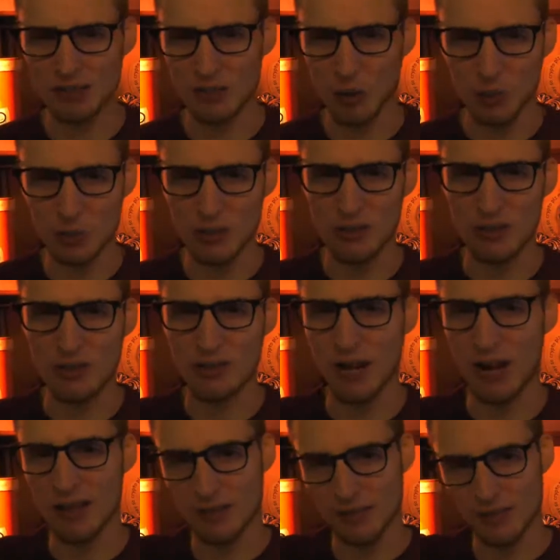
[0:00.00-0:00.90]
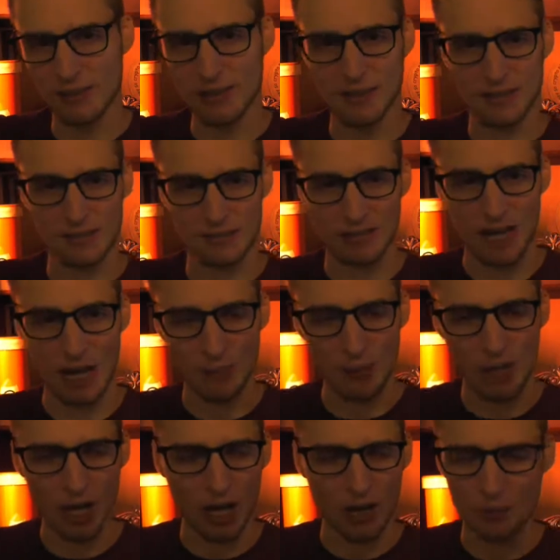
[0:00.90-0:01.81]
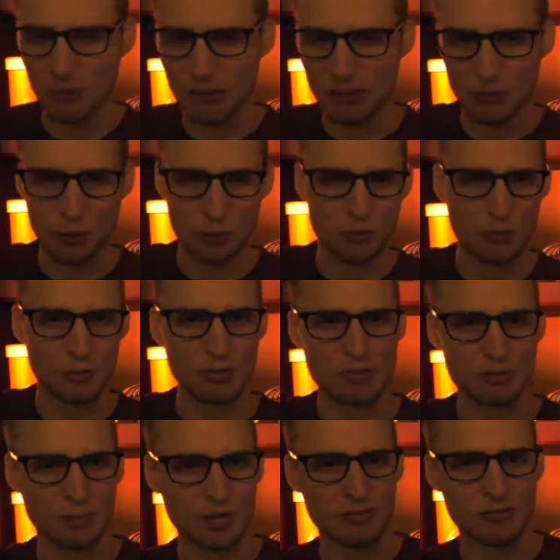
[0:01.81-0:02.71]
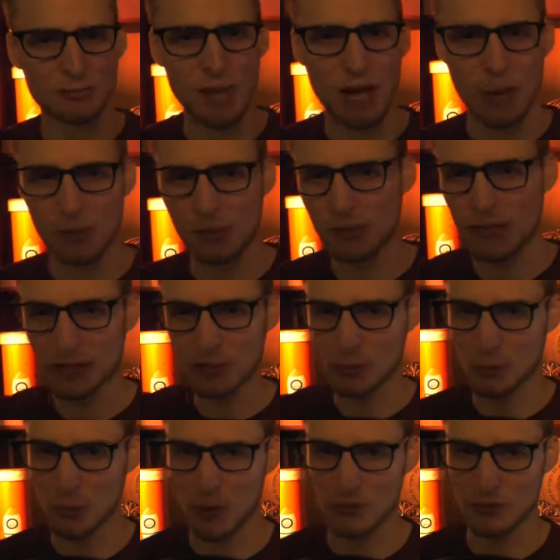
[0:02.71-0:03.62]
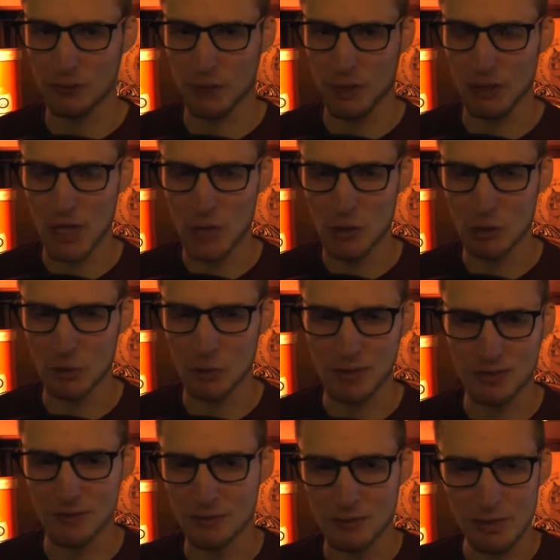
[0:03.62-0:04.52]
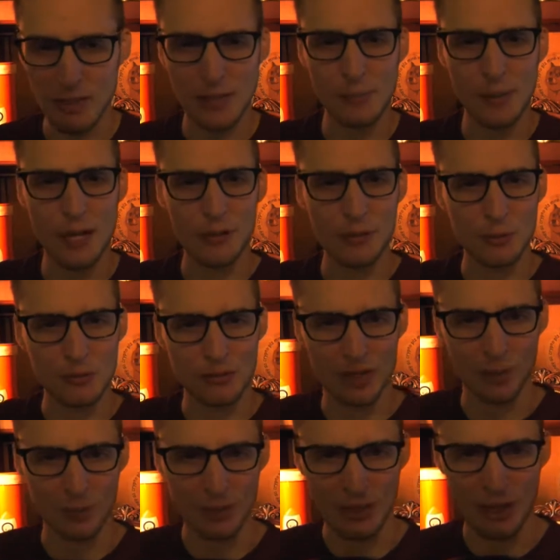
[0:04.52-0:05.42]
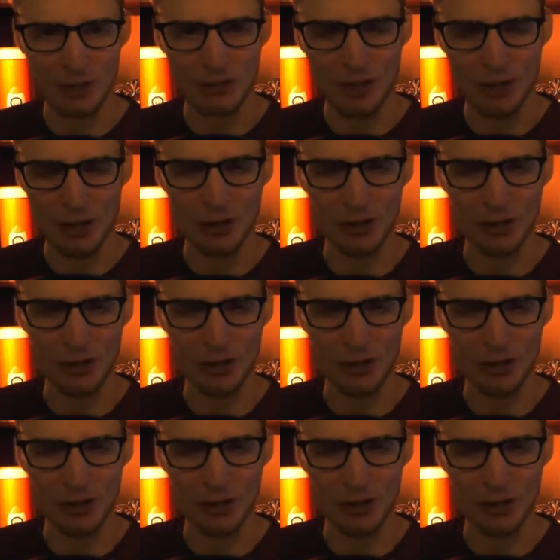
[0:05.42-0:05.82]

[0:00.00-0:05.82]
The only thing I think that could stop a big Dogecoin spike from happening not too long from now would be some really bad news coming out,